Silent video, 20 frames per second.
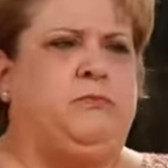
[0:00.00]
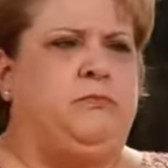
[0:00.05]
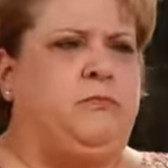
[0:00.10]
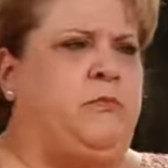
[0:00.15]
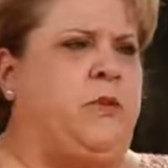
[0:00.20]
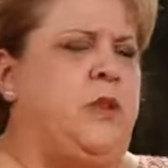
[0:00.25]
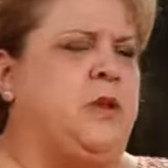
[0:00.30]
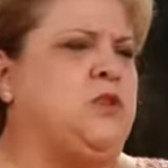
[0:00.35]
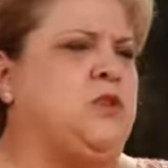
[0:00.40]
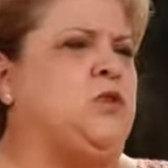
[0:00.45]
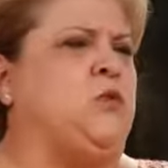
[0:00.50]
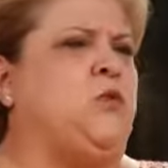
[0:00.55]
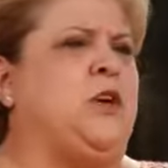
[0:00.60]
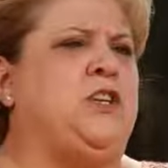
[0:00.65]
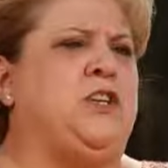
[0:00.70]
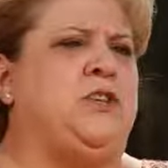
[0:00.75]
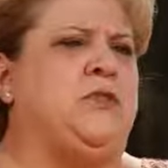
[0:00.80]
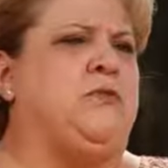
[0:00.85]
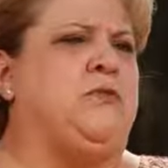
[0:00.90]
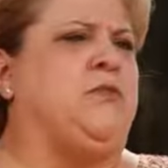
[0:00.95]

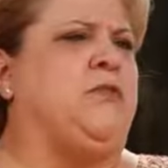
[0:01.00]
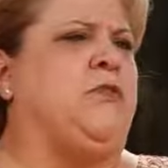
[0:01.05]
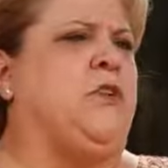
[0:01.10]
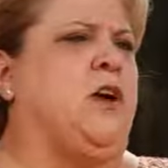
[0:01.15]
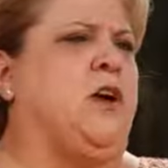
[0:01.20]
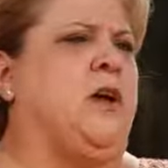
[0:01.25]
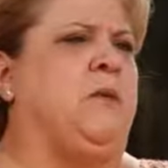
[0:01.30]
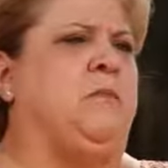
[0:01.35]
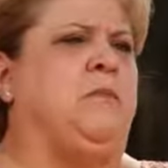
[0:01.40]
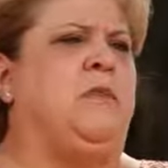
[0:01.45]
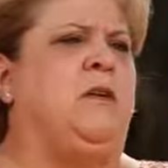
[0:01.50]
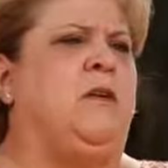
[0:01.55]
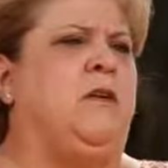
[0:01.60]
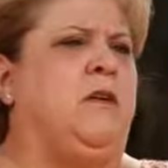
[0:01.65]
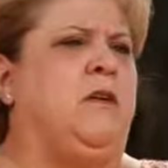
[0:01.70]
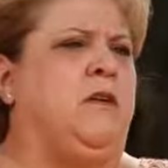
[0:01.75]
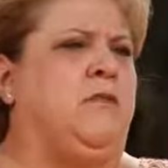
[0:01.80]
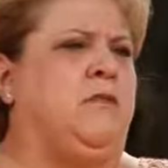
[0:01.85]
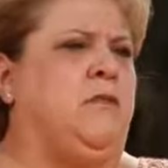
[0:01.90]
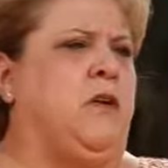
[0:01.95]
fluctuation from
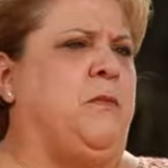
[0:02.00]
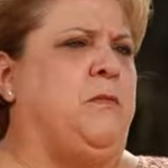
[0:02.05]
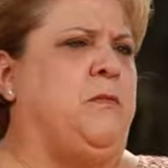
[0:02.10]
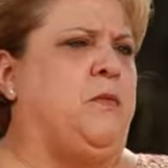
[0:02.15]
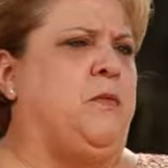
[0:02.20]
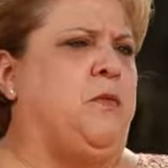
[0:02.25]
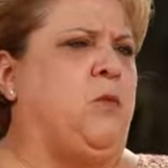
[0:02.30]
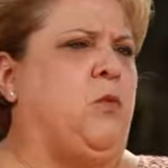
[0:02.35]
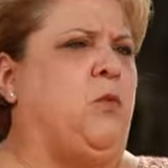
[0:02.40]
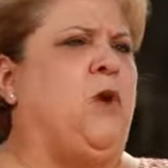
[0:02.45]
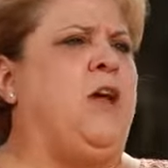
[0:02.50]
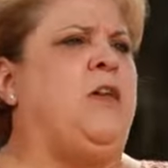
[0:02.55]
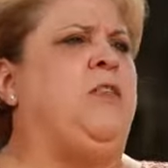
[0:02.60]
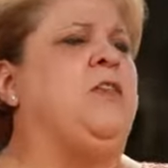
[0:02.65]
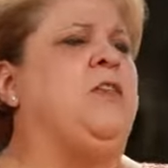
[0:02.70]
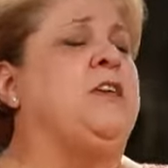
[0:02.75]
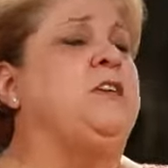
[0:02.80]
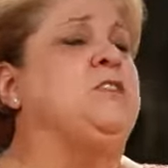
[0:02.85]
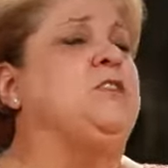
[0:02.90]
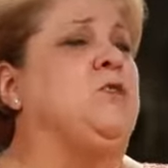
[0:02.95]
the way
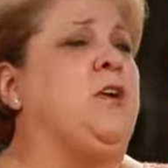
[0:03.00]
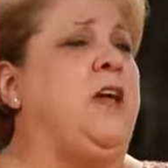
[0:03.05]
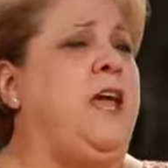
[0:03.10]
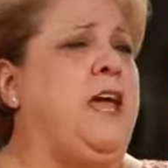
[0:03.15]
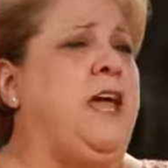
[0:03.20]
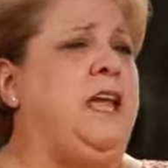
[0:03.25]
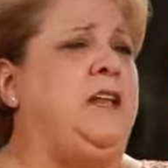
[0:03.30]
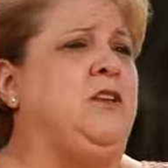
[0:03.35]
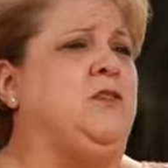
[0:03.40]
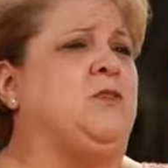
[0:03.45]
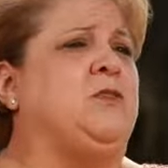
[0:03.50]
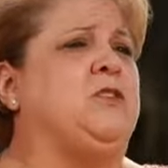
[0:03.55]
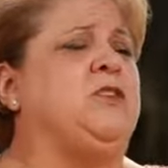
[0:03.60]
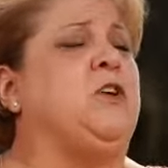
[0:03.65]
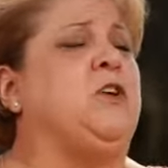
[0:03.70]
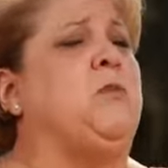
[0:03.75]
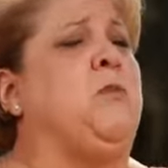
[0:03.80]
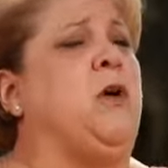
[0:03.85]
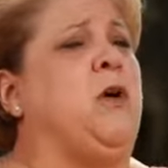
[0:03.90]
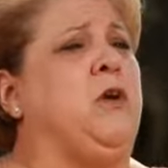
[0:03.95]
things are handled,
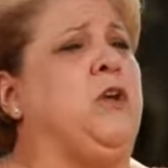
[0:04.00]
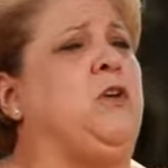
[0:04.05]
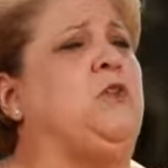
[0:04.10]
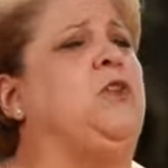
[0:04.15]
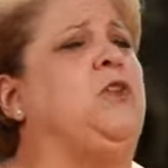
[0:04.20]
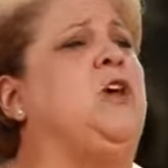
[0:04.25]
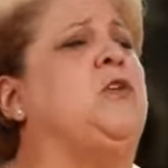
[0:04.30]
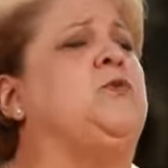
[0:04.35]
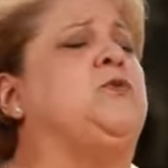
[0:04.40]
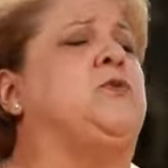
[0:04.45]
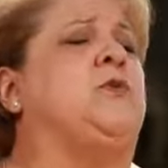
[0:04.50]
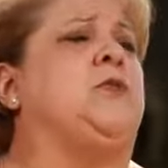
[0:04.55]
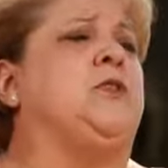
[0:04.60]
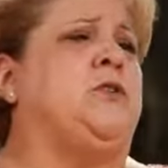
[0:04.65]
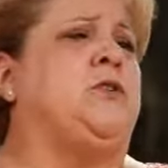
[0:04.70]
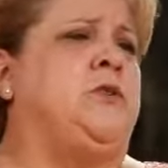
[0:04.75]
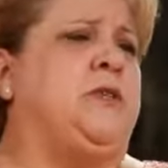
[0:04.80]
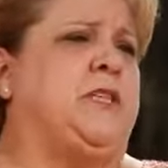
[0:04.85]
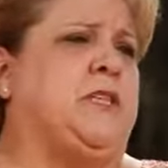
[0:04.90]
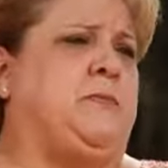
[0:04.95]
so Mario knows what
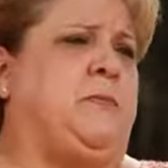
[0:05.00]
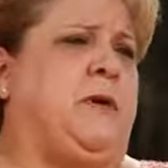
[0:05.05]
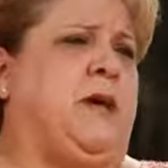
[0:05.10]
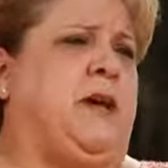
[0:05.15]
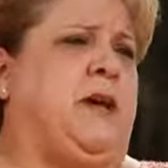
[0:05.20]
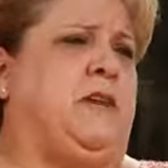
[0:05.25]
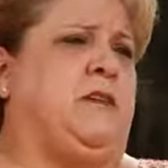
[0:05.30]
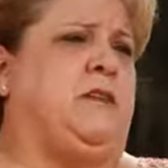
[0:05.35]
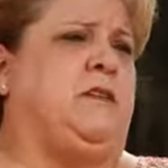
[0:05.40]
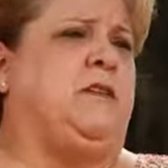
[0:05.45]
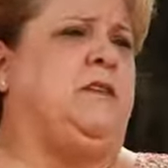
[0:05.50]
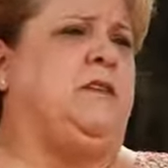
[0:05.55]
to expect.